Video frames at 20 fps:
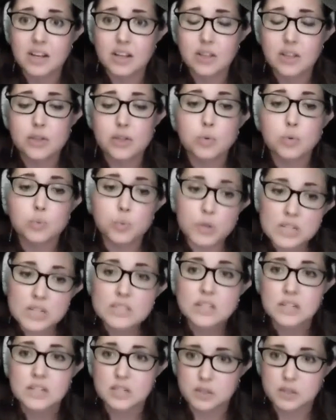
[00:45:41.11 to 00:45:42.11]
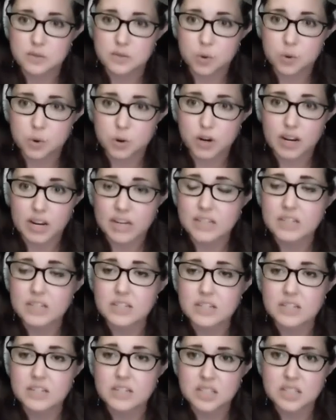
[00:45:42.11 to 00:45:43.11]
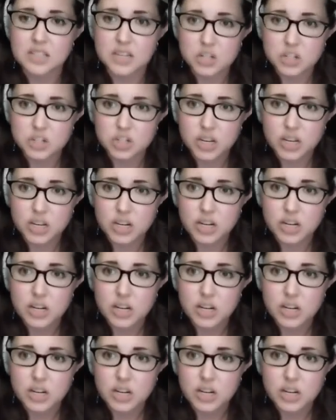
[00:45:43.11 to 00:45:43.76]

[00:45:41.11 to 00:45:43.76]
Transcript: the reasons for any decision,